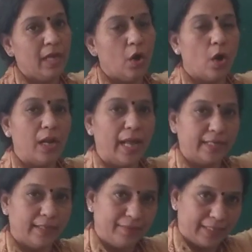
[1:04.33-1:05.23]
all
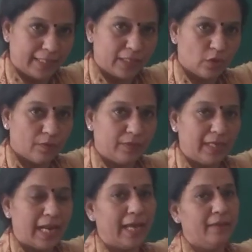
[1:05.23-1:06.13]
activities of the
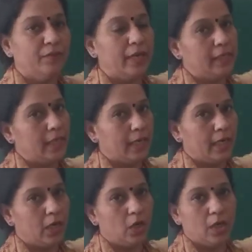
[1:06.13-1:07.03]
life,
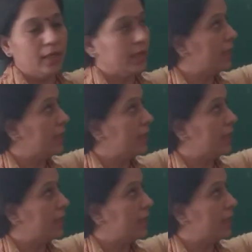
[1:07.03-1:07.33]
internal or